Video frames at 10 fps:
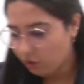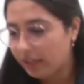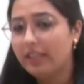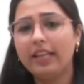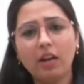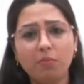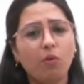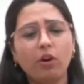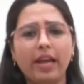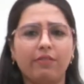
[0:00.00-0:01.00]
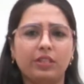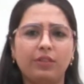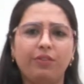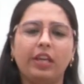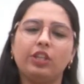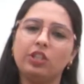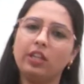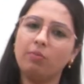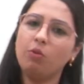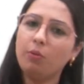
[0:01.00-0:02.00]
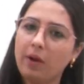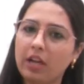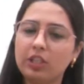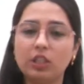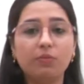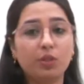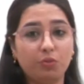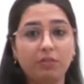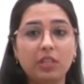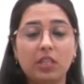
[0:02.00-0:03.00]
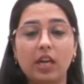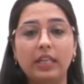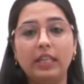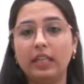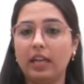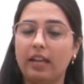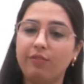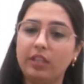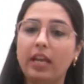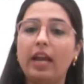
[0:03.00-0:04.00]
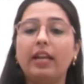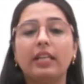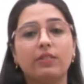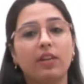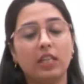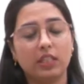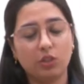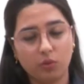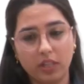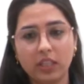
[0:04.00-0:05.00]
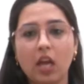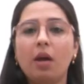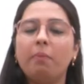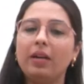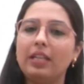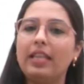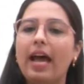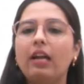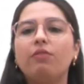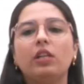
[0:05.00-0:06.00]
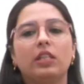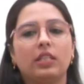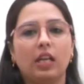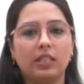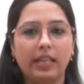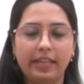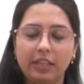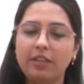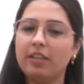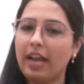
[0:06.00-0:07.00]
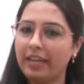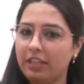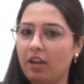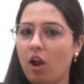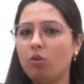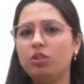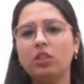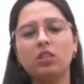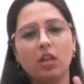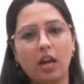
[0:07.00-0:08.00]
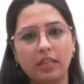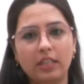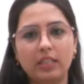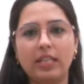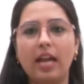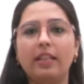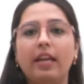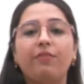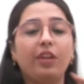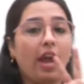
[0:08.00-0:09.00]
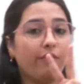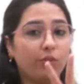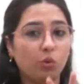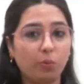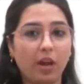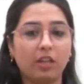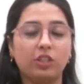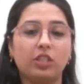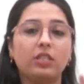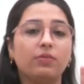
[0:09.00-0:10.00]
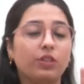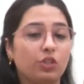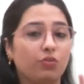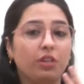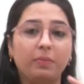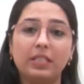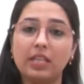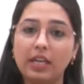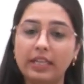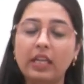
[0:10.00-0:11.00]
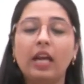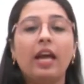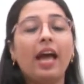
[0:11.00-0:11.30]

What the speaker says: Okay, there are more diversification, there are more branches which we will study in 11th and as well as in 12th, but that we'll discuss later. Right now just understand that we have two branches which we'll be studying.